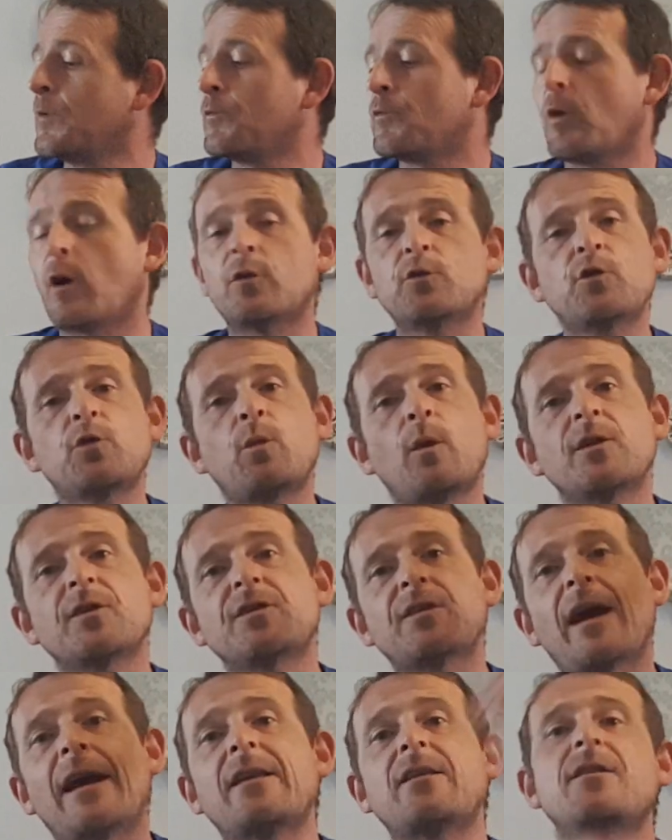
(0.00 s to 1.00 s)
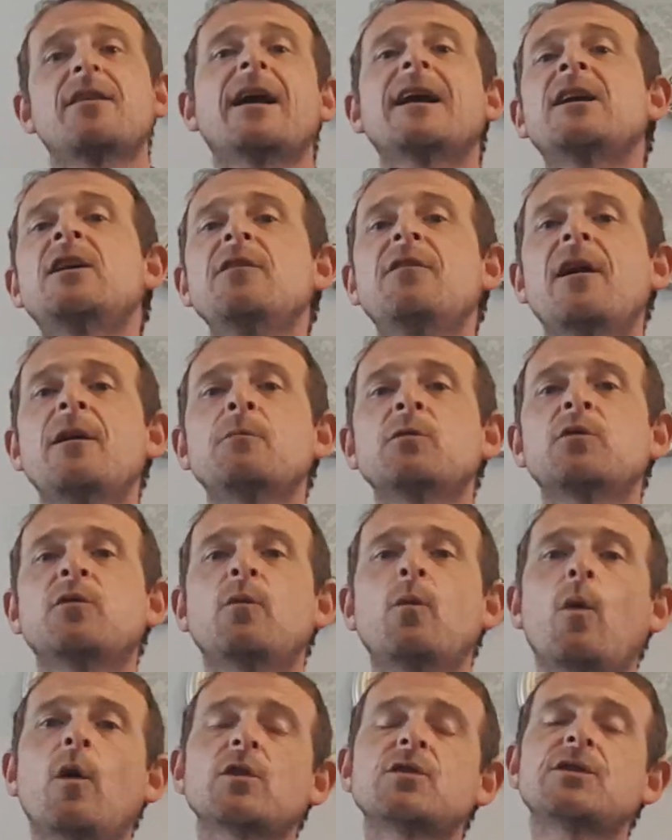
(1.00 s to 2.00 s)
So I just want to say thank you very much
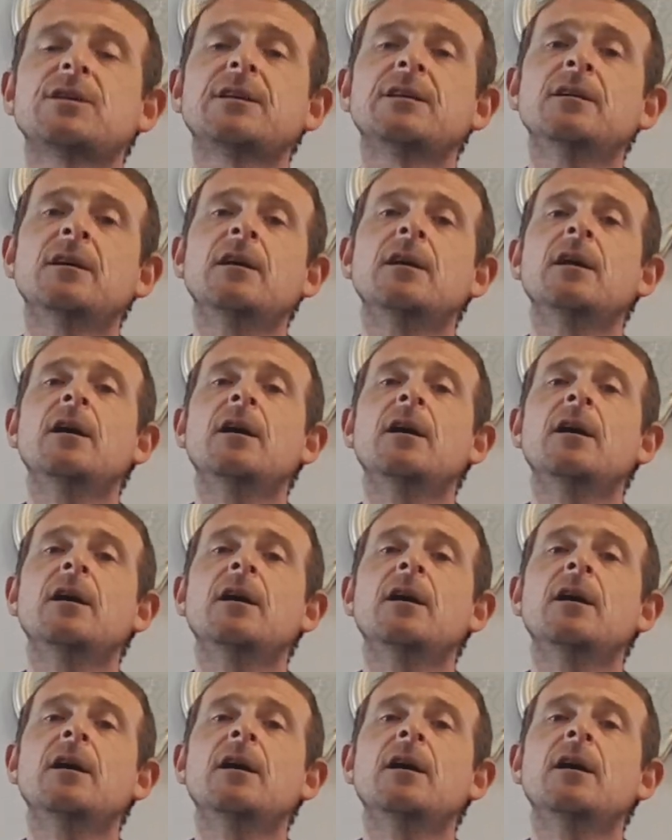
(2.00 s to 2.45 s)
for watching.